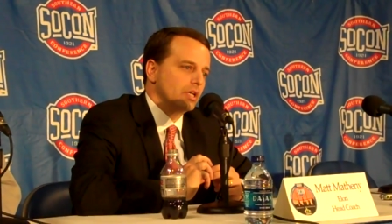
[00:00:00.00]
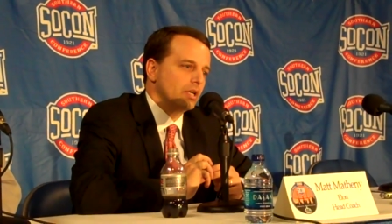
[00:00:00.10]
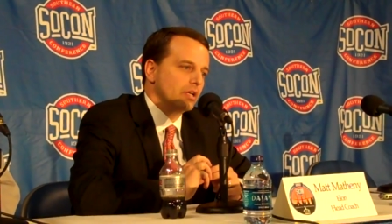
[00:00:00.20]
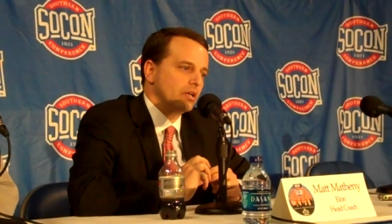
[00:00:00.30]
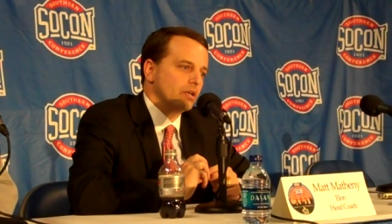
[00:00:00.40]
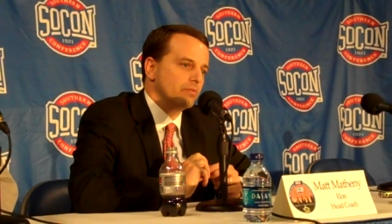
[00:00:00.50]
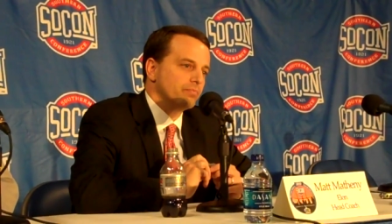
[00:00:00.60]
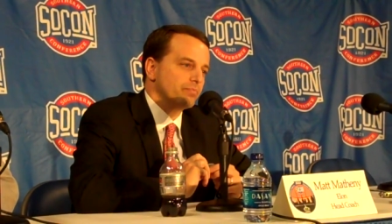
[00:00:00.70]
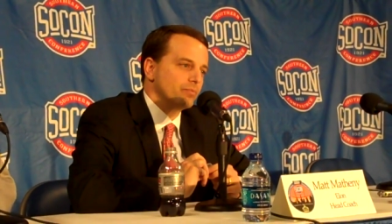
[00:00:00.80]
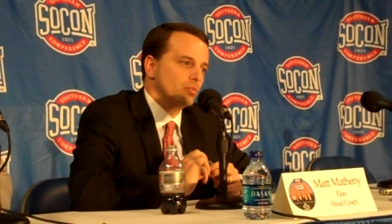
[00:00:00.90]

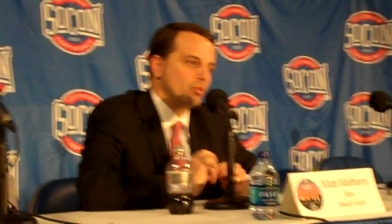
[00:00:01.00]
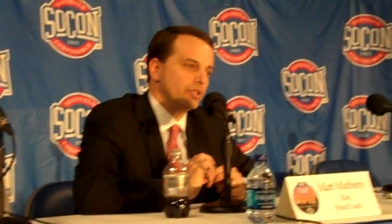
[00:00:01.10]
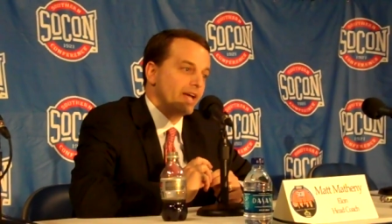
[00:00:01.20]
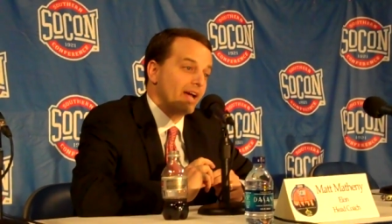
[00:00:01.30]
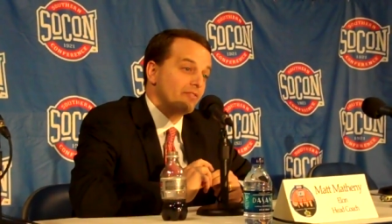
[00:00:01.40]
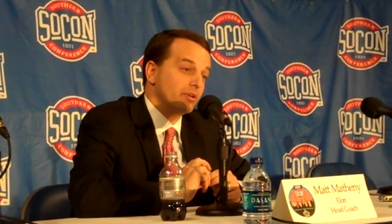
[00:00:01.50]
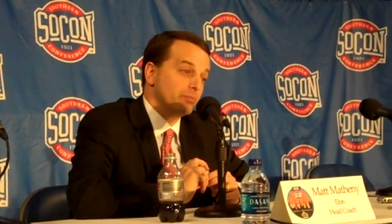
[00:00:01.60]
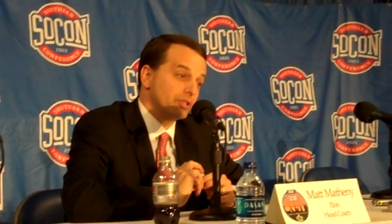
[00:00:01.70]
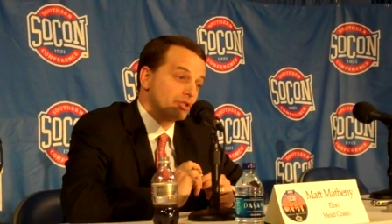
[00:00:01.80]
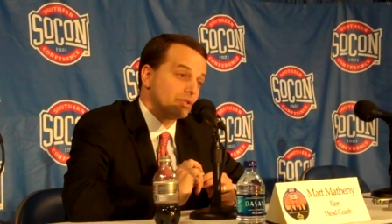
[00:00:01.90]
And when you have an
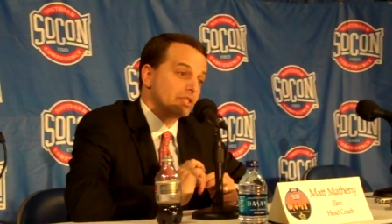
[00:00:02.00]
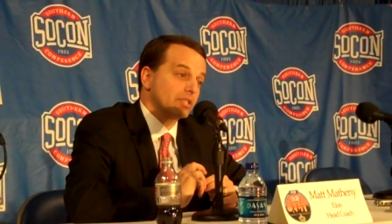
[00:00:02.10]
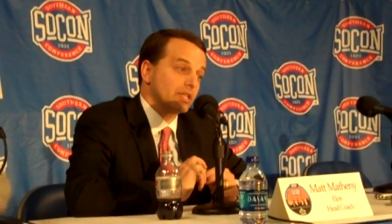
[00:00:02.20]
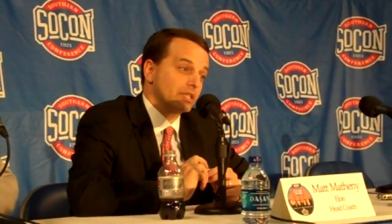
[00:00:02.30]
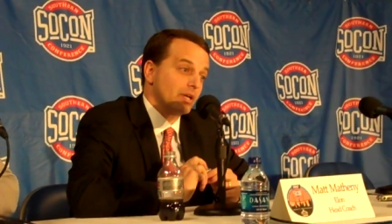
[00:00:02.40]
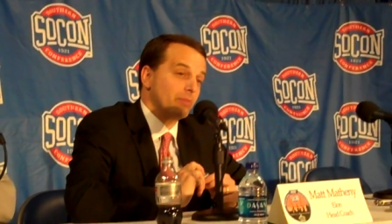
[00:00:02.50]
administration like